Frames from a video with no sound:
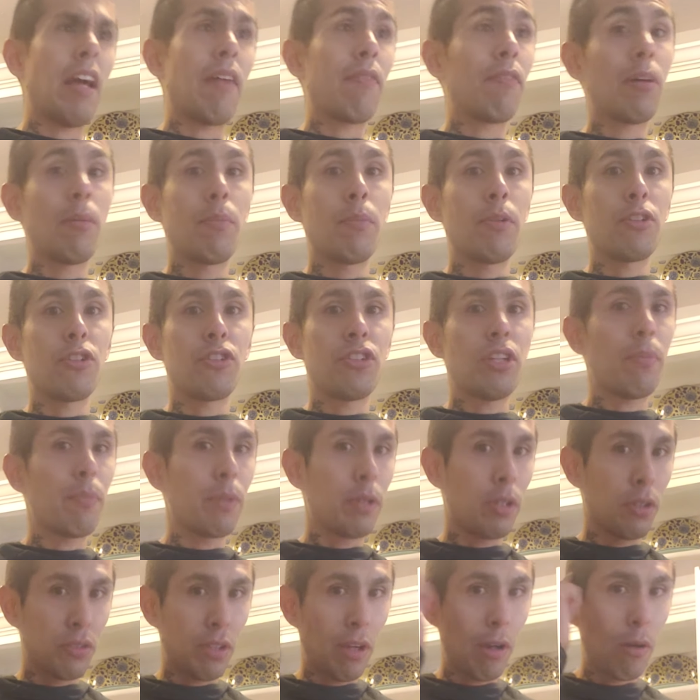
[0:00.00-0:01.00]
have that much set
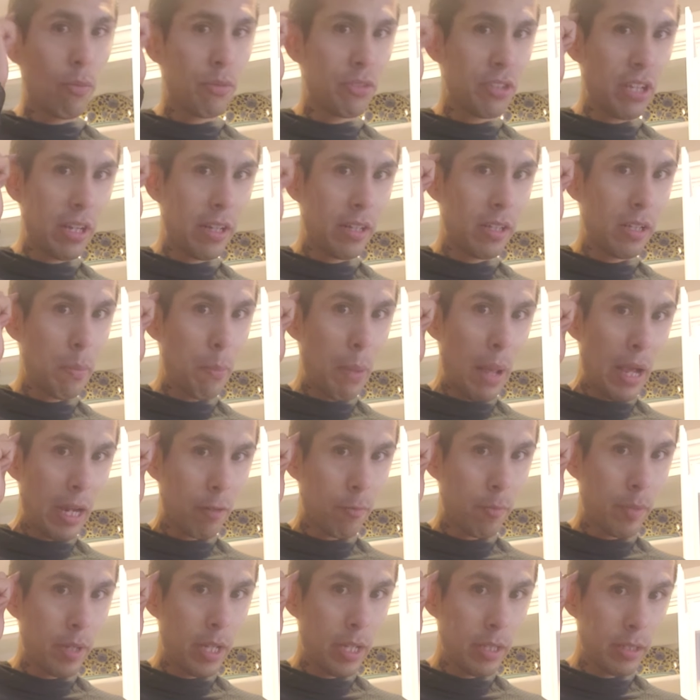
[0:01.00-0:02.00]
because I always had it in the back
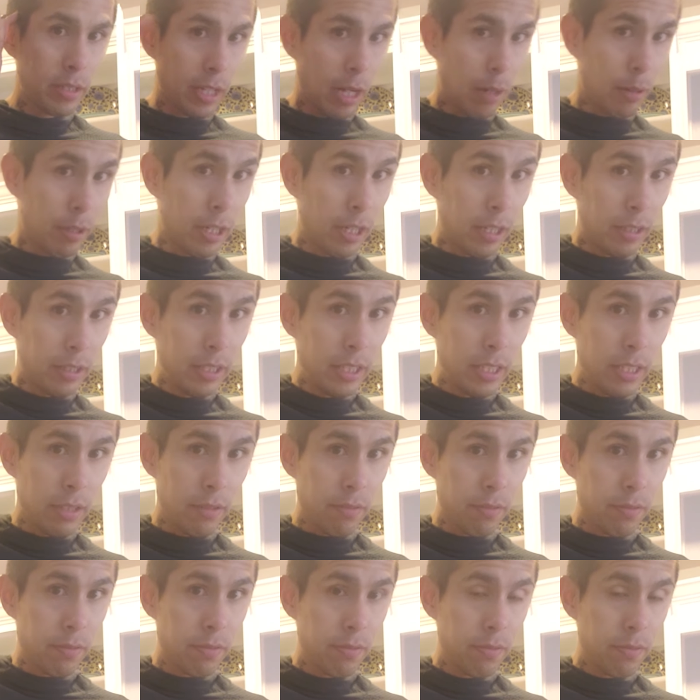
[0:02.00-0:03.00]
of my head that I'm gonna
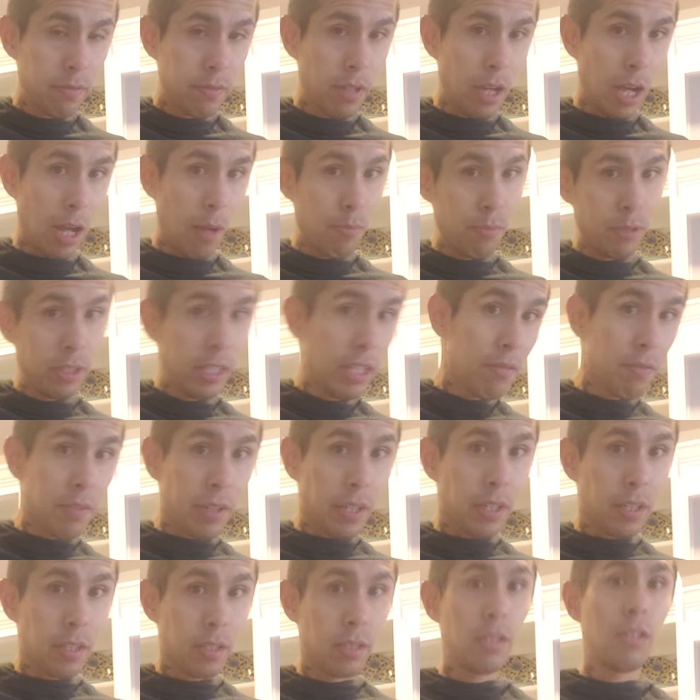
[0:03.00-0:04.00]
leave. I'm
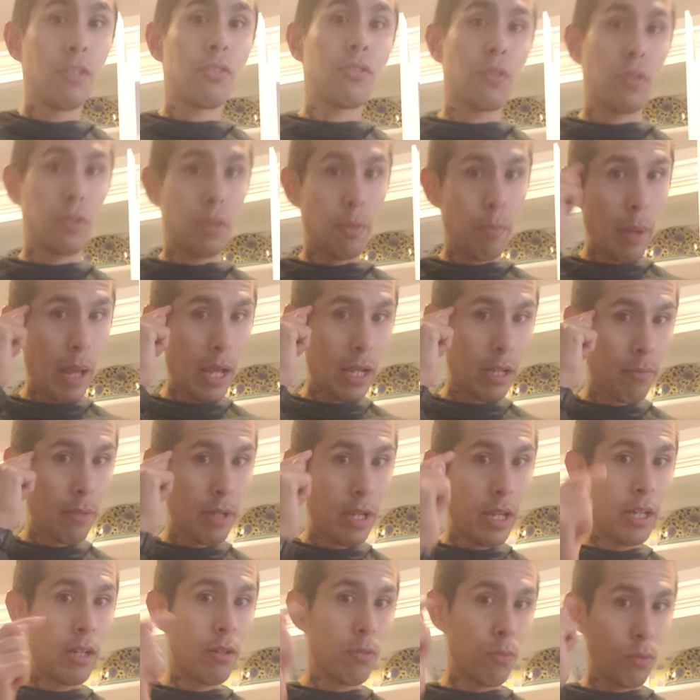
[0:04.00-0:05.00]
leaving. So in the back of my
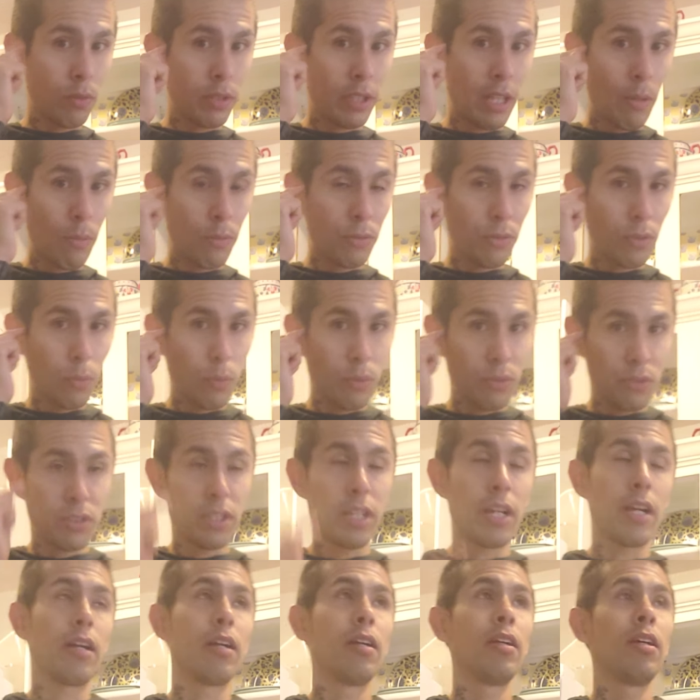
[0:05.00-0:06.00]
head, that was always
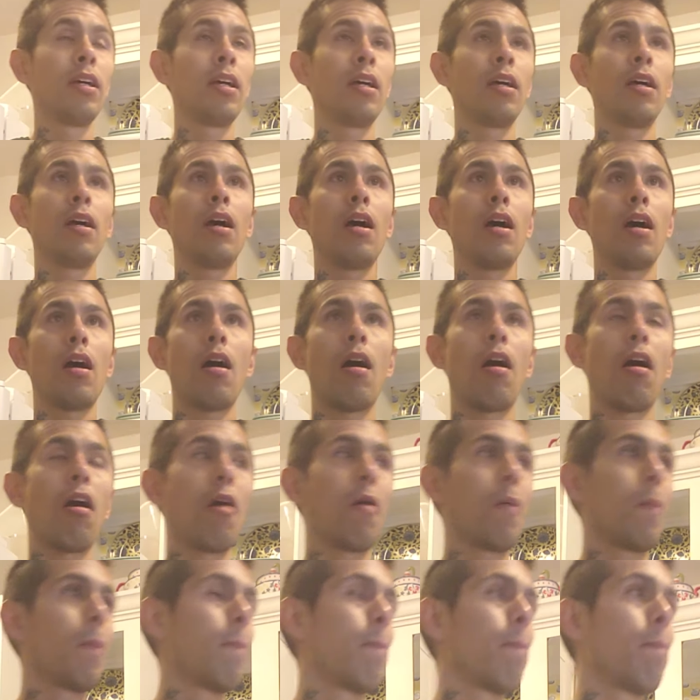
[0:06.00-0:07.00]
there.
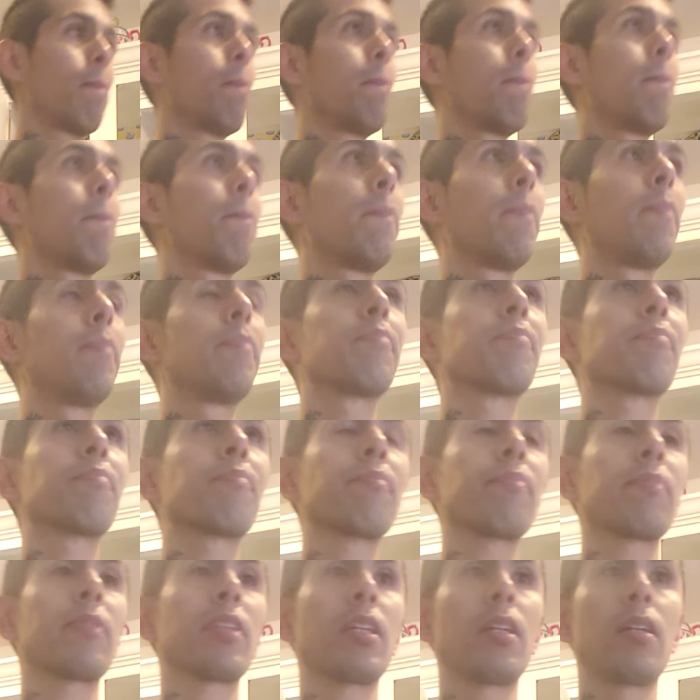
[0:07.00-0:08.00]
Um,
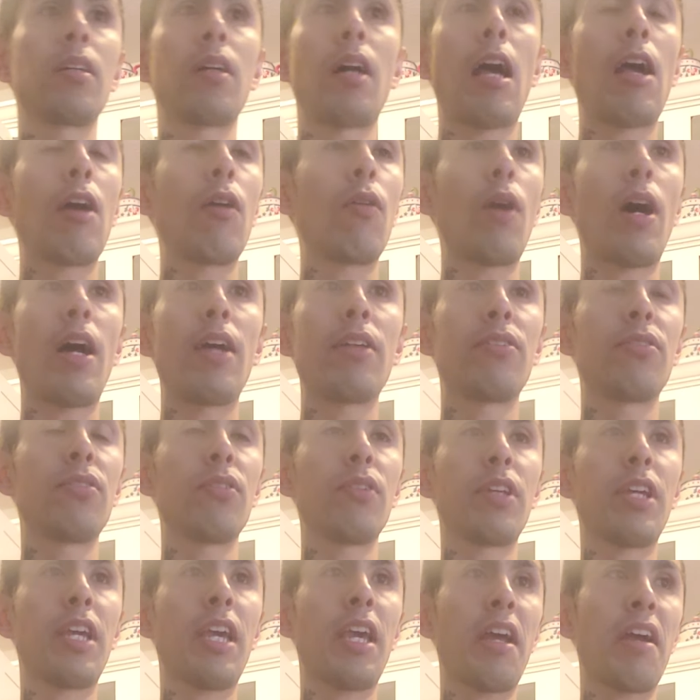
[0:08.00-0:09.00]
I
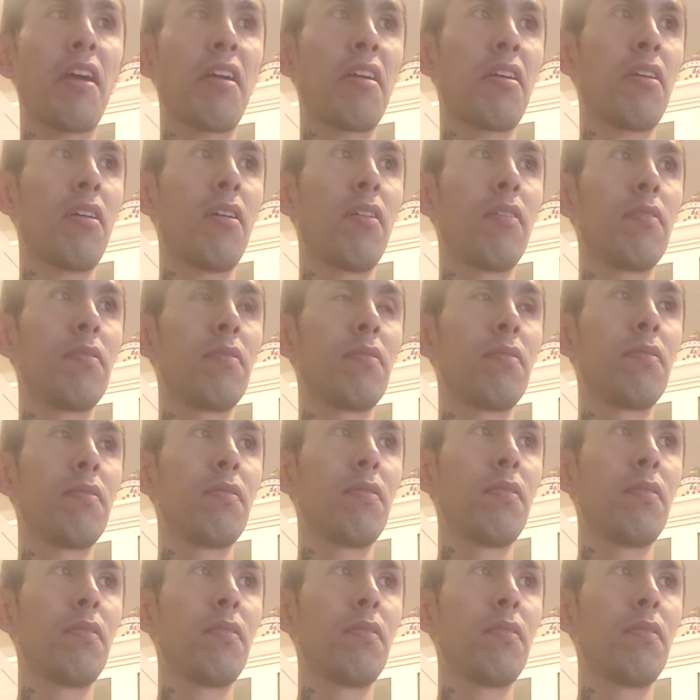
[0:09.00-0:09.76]
took care of